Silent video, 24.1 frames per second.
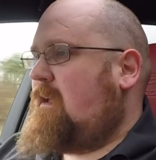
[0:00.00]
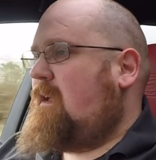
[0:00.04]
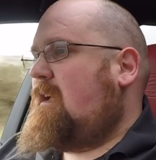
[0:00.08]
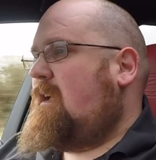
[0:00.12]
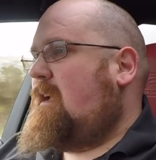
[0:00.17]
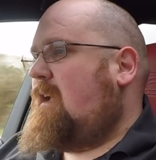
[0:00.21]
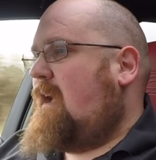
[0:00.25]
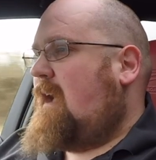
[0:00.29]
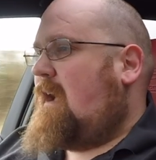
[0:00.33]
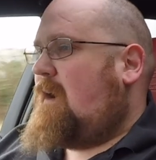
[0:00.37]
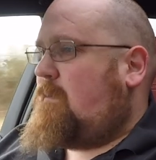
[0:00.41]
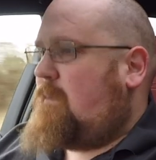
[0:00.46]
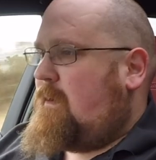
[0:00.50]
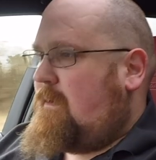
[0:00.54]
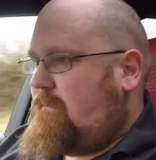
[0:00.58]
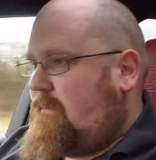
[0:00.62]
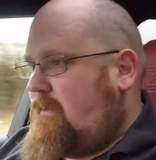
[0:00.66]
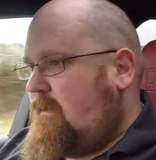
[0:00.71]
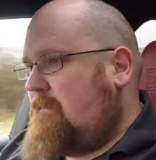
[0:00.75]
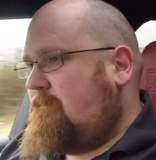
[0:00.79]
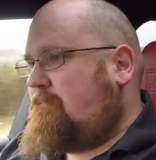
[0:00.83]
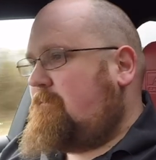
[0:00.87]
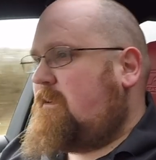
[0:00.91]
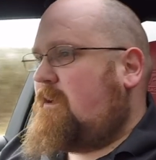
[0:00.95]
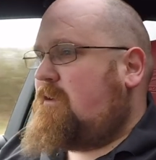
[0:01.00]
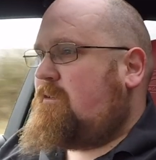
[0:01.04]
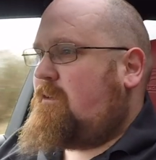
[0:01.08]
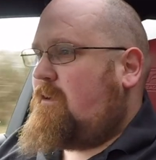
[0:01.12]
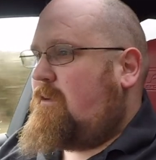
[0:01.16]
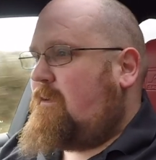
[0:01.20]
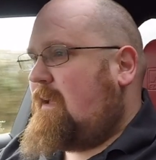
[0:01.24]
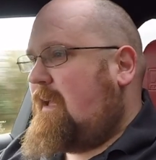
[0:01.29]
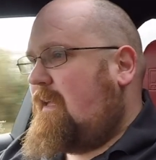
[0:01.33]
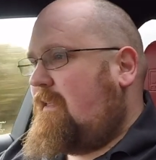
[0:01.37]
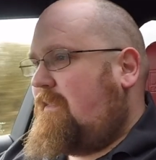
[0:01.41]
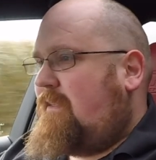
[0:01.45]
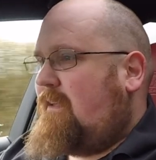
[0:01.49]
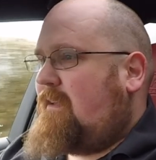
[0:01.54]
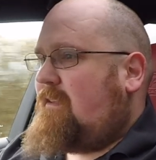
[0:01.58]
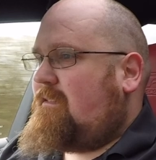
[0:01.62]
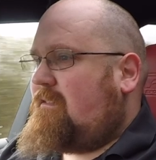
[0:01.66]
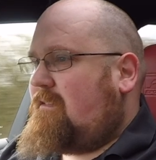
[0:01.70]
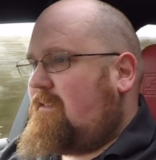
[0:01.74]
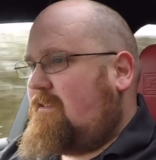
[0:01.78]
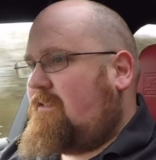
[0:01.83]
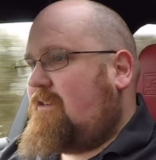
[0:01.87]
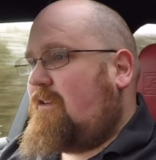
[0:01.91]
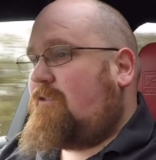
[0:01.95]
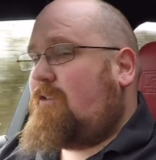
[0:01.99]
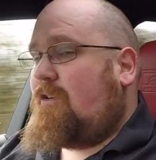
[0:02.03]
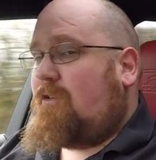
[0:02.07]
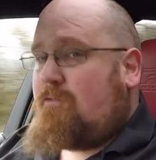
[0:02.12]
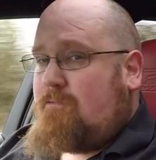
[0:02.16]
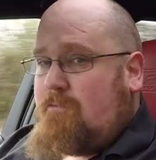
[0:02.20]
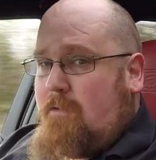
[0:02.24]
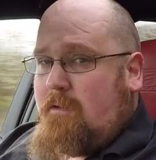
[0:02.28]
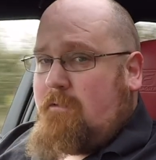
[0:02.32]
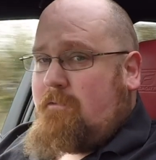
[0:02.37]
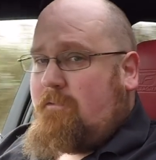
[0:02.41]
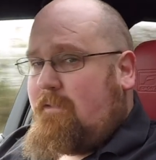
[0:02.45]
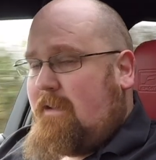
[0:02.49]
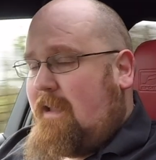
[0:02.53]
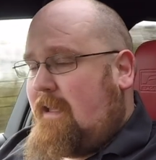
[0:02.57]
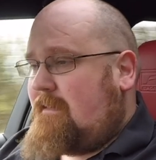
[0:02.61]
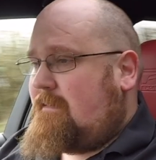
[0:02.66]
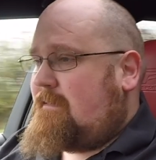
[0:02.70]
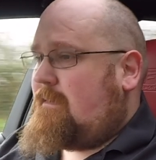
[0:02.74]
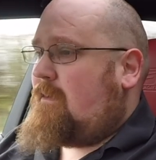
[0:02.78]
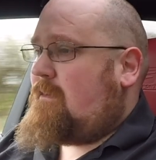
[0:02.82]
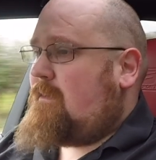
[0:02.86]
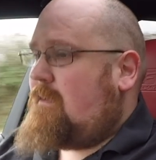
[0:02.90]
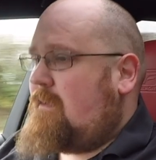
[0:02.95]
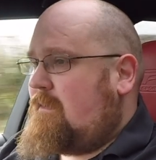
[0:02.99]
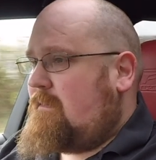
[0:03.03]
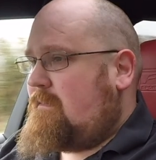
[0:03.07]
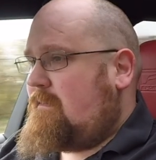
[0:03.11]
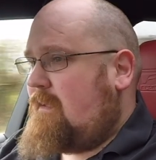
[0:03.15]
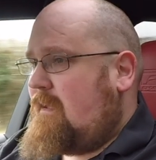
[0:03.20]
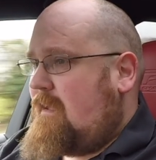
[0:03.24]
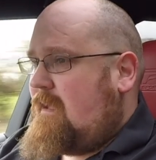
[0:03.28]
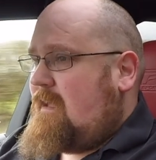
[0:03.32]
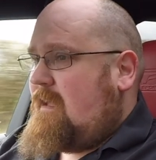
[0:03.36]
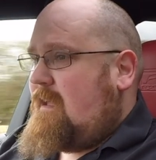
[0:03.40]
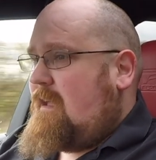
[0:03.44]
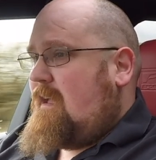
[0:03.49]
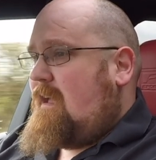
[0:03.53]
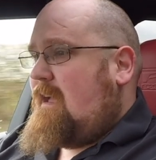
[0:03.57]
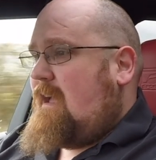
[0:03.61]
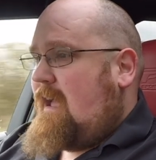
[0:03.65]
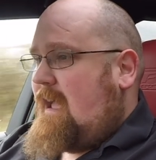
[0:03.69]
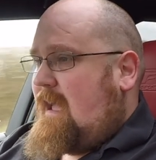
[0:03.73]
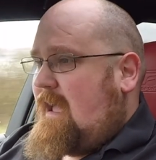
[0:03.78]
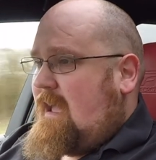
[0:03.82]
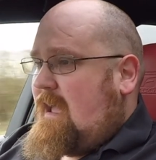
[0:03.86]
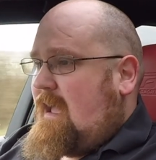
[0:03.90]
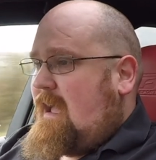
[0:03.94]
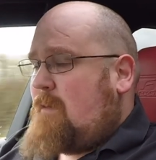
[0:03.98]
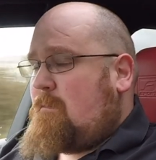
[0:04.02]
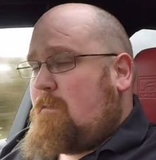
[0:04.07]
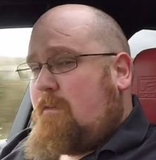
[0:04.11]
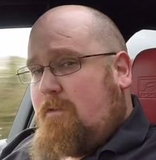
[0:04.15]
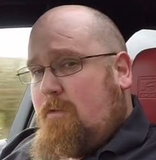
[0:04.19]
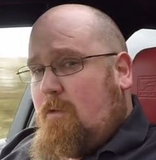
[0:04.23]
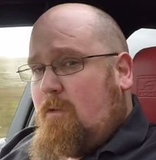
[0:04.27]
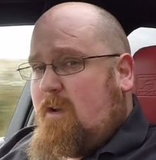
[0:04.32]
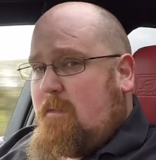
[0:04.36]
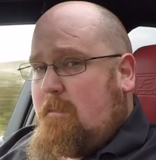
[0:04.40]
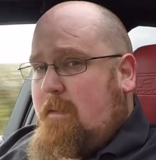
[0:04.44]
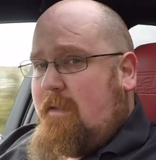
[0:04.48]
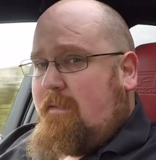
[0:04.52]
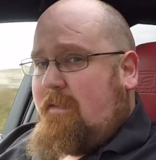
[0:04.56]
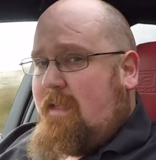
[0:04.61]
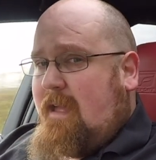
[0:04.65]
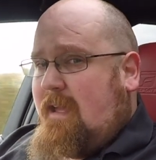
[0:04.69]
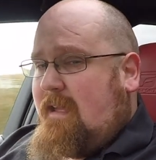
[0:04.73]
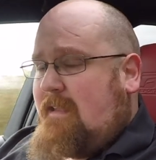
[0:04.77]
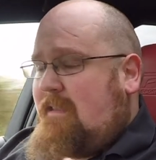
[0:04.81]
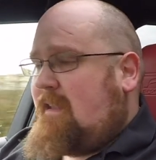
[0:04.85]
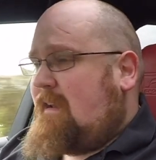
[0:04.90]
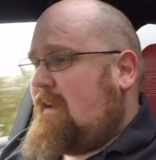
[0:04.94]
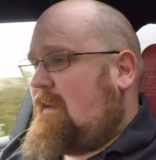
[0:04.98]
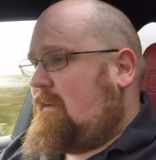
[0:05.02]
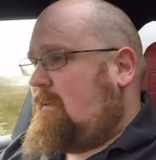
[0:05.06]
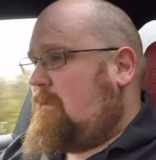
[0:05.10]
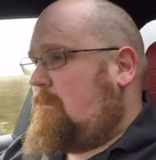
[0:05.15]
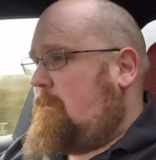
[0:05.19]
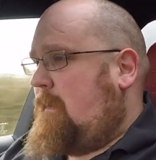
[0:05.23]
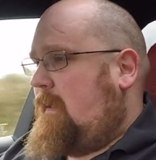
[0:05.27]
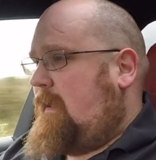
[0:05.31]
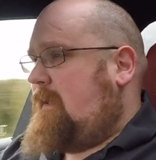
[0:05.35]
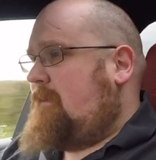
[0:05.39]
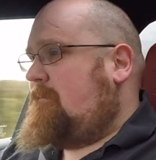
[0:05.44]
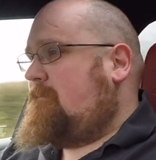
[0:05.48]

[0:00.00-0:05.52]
However, you do get things such as run flat tyres, and we'll talk about that in a little bit.